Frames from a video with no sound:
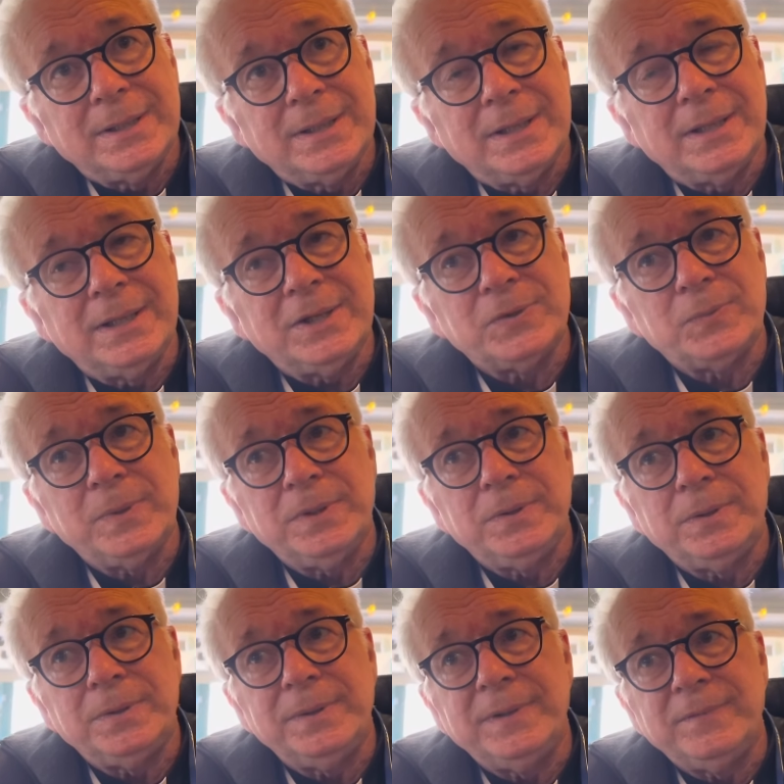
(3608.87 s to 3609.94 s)
And as we
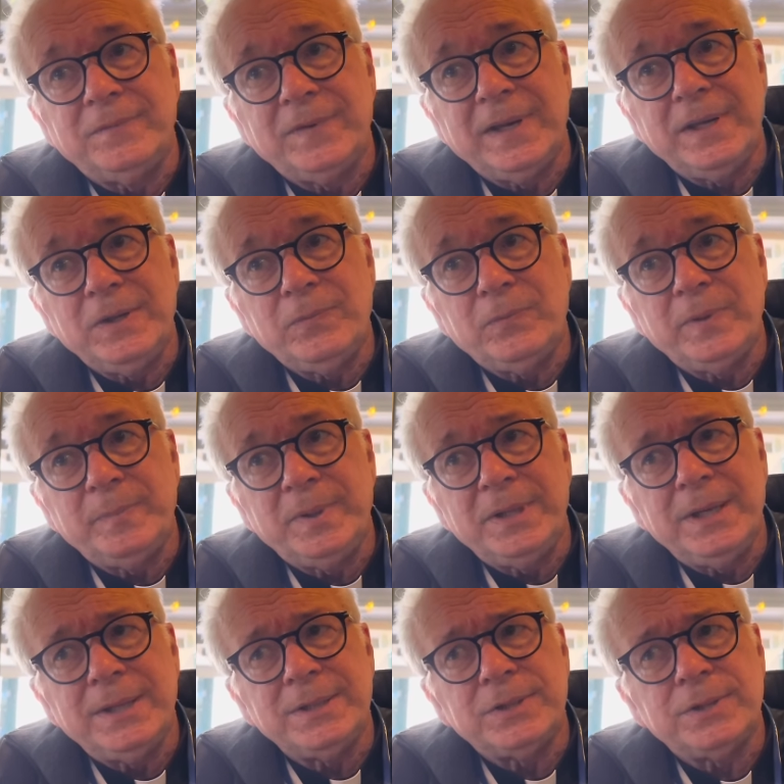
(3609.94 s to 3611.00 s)
grow in faith, we
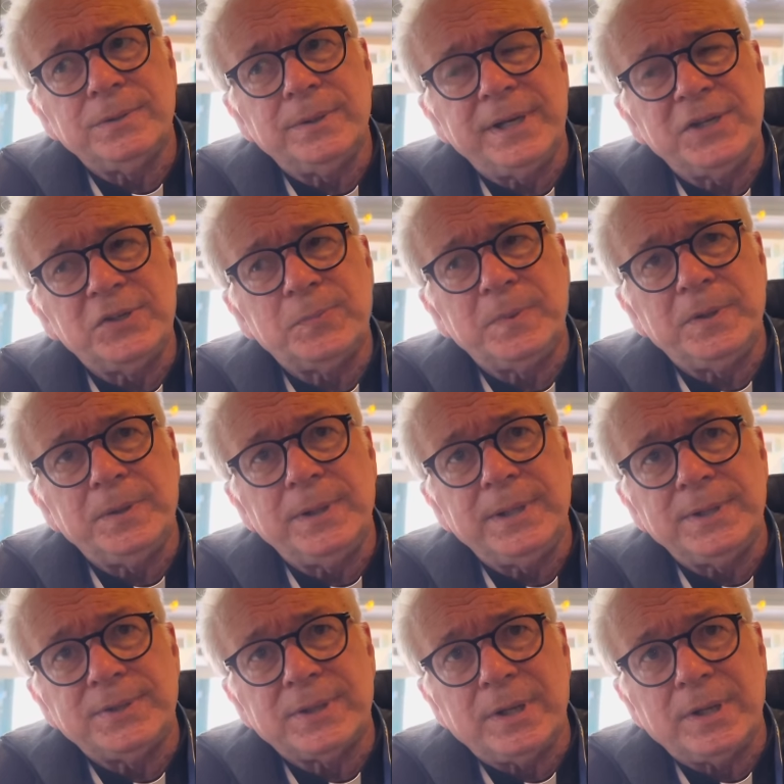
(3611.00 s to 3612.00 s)
begin to experience